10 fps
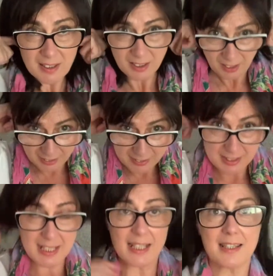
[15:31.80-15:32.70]

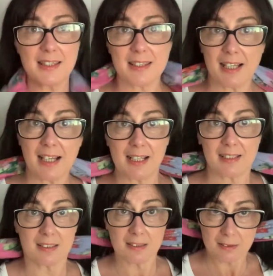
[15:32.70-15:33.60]
underneath.
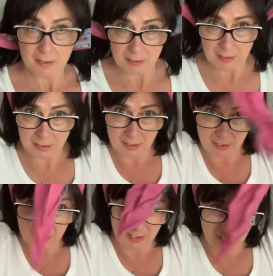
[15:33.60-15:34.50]
And
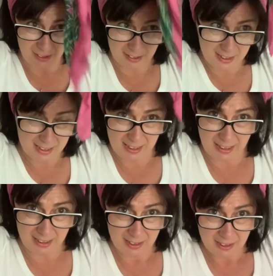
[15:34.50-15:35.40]
like I
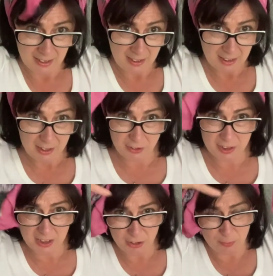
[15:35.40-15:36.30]
say, you
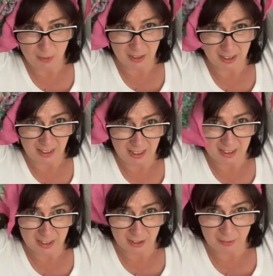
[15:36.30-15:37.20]
still might need
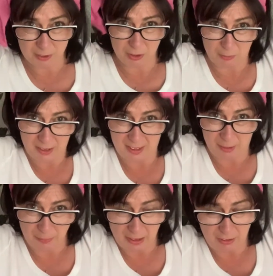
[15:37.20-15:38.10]
to do a little
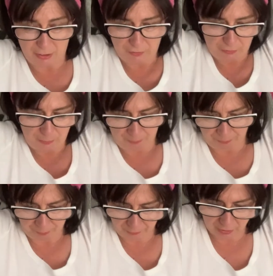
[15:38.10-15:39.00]
bit of,
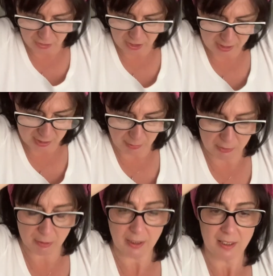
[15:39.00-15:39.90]
gosh, I can't see what I'm
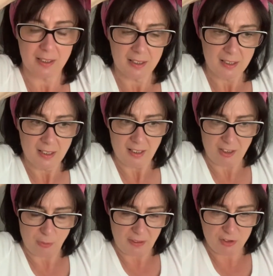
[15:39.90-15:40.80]
doing, a
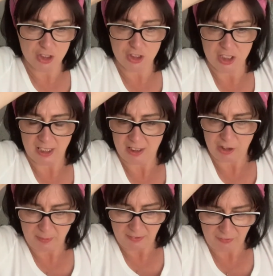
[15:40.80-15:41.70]
little bit of zhuzhing, a little
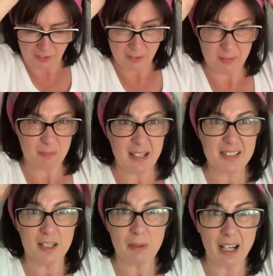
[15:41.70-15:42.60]
bit of
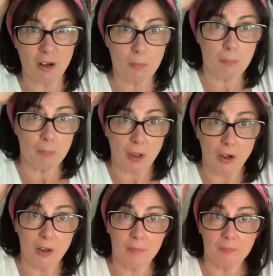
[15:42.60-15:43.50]
messing about,
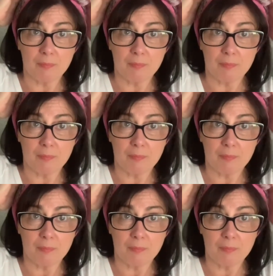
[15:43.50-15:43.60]
but